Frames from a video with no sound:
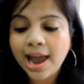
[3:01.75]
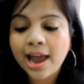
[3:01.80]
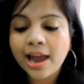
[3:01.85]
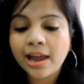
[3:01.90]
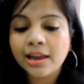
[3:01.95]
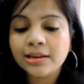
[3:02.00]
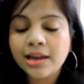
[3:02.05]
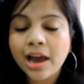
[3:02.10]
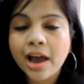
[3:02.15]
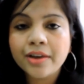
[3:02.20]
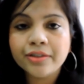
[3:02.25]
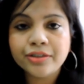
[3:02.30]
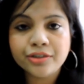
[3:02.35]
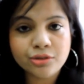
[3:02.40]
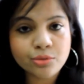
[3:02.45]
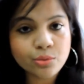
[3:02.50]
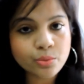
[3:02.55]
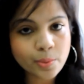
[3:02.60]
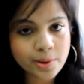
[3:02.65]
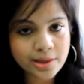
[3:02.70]
and I
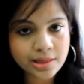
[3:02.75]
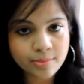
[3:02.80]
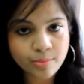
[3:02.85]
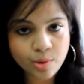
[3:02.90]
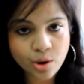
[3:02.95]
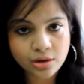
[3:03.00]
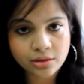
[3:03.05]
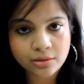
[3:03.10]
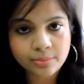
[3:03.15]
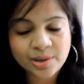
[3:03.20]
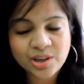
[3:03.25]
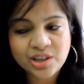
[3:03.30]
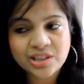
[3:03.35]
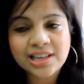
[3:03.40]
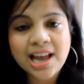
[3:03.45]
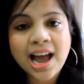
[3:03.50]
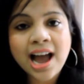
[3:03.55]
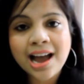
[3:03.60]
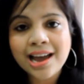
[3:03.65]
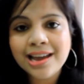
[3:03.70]
threw away the bottle
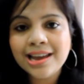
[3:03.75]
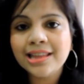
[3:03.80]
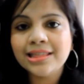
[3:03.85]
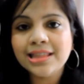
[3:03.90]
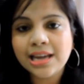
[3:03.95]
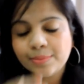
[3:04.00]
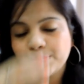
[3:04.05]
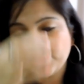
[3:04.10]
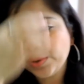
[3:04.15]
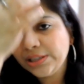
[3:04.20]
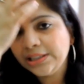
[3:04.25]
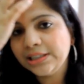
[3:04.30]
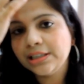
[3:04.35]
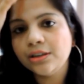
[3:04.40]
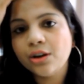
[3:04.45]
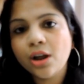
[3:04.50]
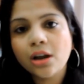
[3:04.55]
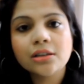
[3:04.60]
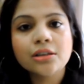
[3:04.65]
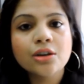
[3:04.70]
because I at that point did
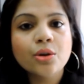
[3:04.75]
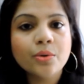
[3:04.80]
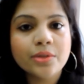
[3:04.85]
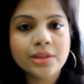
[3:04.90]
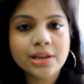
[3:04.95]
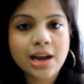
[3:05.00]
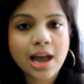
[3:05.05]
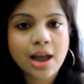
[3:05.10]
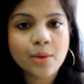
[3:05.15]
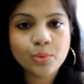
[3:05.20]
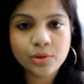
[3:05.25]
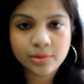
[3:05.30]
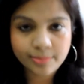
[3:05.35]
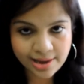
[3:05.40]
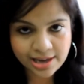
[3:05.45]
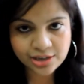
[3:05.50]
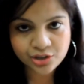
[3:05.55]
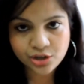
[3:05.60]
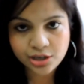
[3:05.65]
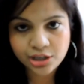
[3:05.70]
not know that I will
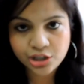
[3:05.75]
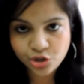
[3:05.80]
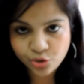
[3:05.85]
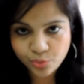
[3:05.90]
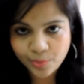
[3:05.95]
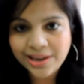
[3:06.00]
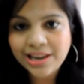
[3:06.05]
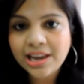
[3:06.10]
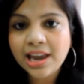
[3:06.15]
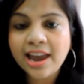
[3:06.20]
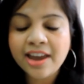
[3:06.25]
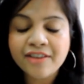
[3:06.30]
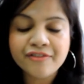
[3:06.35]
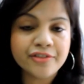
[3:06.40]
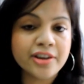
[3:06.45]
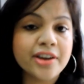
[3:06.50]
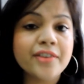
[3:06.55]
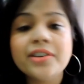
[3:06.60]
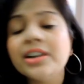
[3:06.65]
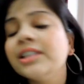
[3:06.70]
be actually doing a
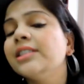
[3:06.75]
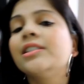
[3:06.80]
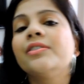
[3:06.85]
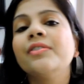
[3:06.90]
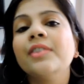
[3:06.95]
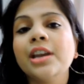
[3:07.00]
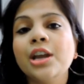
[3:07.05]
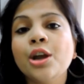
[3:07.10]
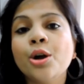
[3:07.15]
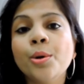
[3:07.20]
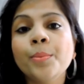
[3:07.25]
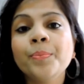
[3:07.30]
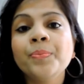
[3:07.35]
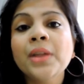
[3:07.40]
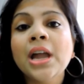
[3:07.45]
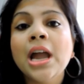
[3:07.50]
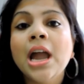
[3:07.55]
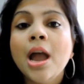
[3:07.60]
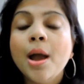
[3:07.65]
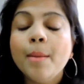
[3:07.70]
favorites video
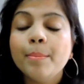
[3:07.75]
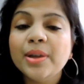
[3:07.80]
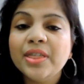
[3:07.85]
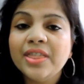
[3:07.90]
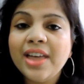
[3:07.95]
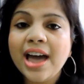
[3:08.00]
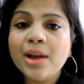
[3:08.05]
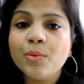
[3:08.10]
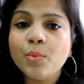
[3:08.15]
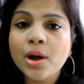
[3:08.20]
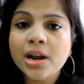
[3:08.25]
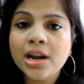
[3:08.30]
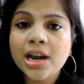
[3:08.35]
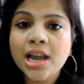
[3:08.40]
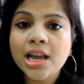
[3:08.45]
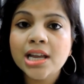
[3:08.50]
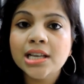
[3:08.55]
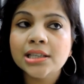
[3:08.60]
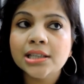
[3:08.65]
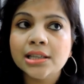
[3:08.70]
but that one
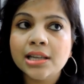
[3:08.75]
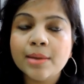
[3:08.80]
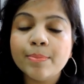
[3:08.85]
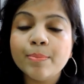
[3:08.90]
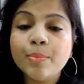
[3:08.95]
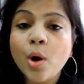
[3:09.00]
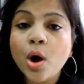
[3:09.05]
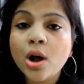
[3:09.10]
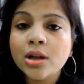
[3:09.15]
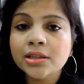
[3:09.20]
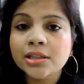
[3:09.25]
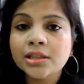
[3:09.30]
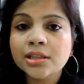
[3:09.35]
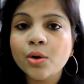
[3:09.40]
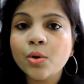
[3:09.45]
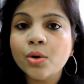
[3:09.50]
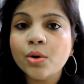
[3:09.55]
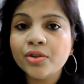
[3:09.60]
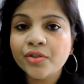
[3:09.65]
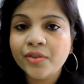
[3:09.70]
is the Pond's
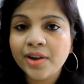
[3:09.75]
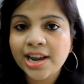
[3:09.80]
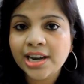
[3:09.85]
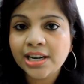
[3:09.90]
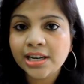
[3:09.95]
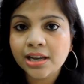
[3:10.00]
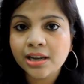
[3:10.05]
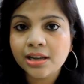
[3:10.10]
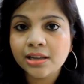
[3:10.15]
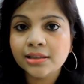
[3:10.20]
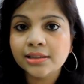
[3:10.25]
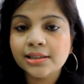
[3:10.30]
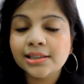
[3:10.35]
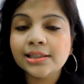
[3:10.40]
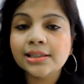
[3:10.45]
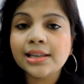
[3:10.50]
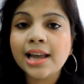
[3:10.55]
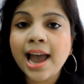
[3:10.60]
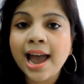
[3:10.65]
Gold Radiance